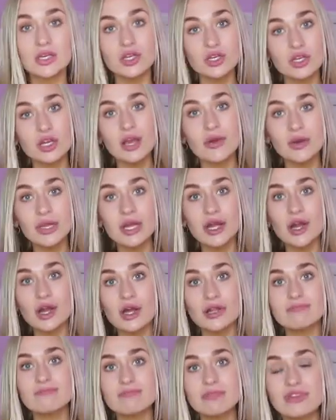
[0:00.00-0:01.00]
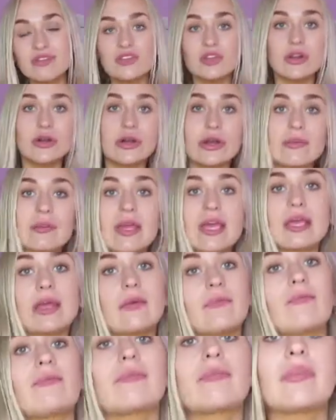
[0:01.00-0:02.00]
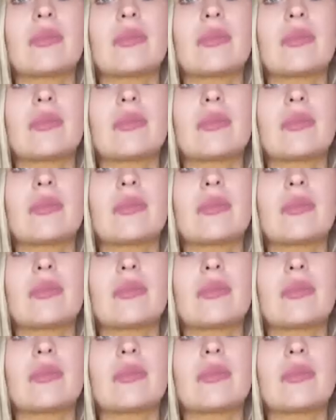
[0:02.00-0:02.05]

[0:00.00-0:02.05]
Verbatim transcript: going on, if you know what I mean.